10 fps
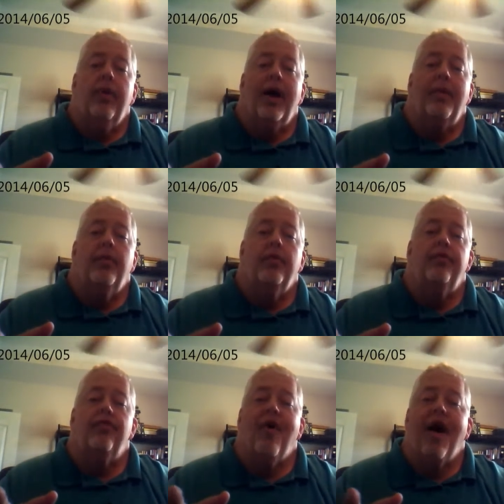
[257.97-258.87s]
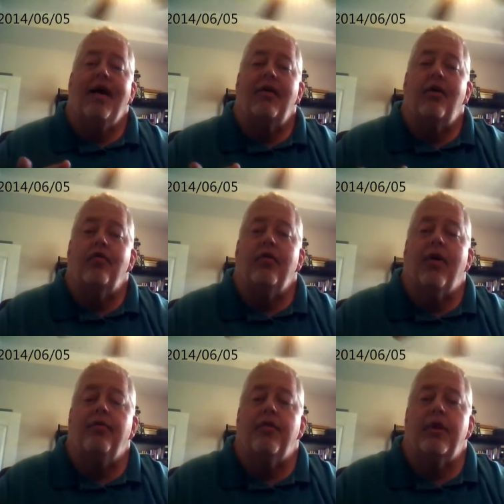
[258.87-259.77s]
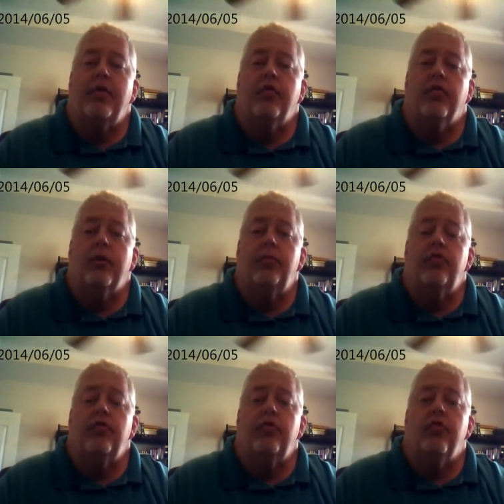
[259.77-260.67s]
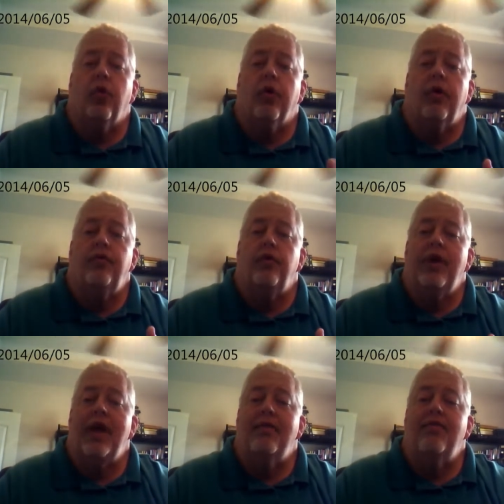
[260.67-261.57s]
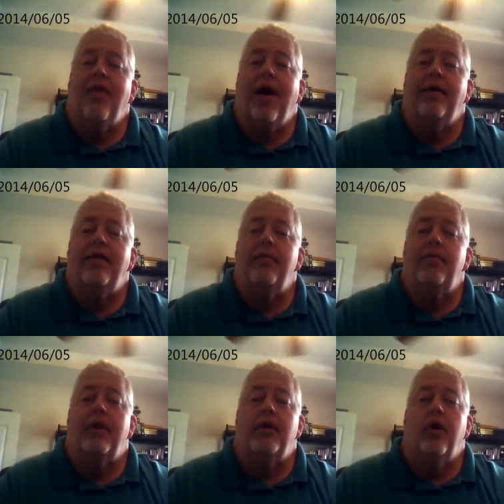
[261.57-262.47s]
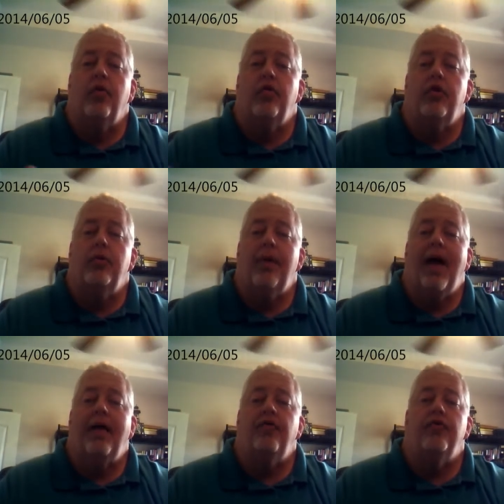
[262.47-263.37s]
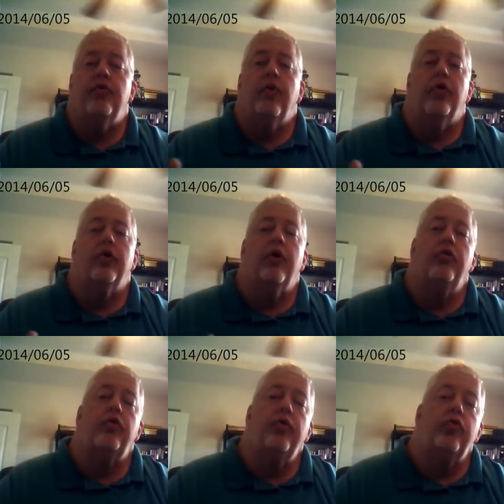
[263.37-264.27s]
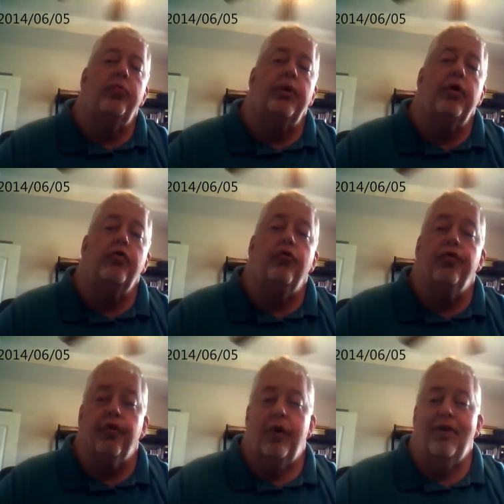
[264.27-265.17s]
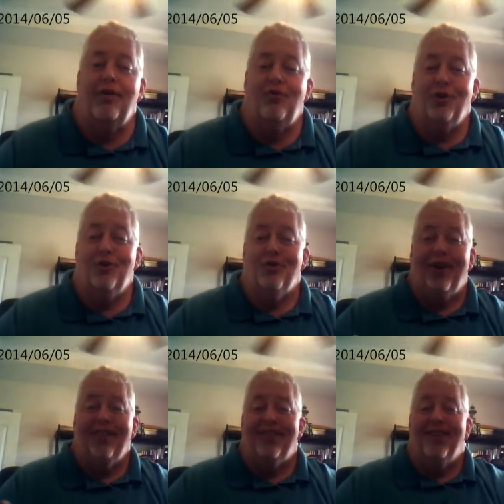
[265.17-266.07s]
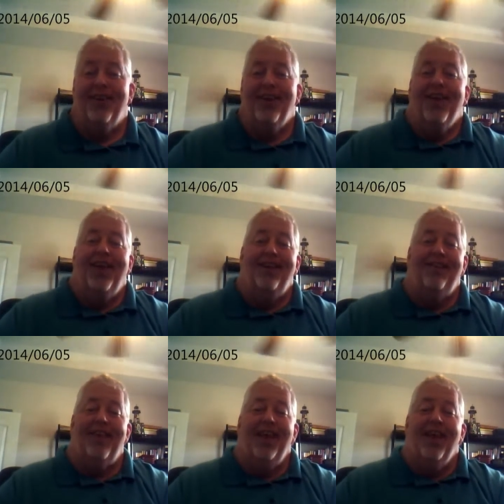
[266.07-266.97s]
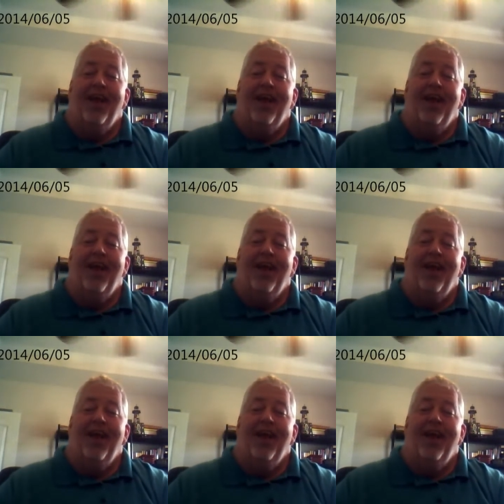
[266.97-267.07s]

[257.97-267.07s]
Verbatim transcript: Bible, find those comforting scriptures, or if you can't find them, then go to your pastor or go to a spiritual friend that you can trust and say,